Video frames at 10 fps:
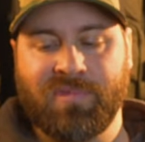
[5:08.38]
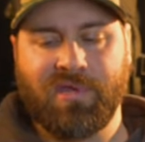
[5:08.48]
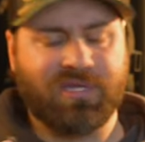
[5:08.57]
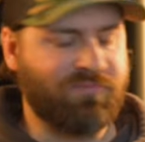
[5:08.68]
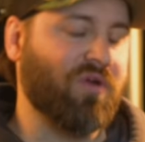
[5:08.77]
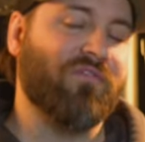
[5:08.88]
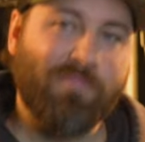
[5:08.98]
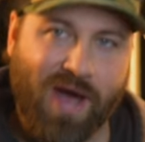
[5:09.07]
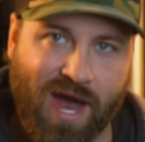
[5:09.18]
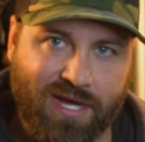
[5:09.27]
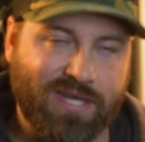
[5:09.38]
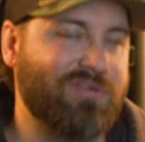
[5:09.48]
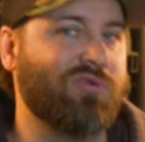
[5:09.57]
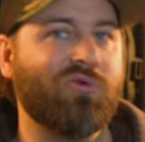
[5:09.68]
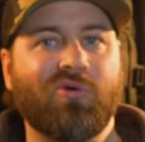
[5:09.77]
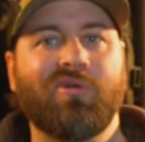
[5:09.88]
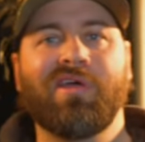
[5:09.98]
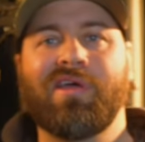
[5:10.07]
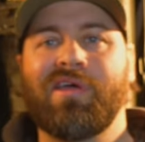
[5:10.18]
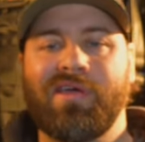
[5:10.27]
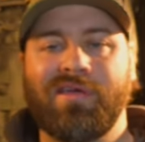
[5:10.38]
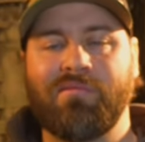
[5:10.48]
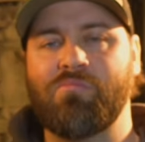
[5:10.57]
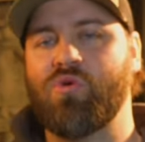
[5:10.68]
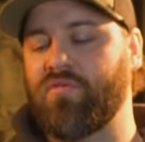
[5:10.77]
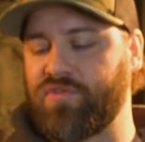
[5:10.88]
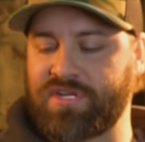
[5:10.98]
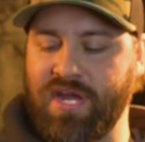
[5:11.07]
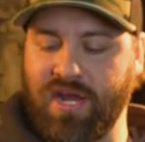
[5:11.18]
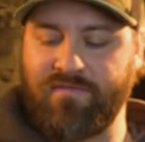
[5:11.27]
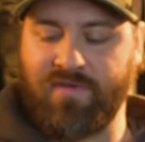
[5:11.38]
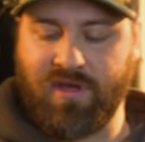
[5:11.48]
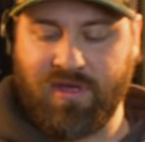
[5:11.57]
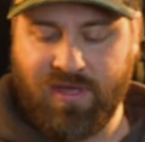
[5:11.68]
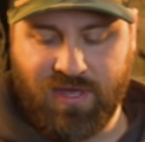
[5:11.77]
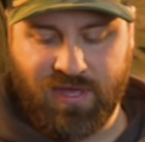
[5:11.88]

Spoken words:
It's more of a pocket tool, more of just kind of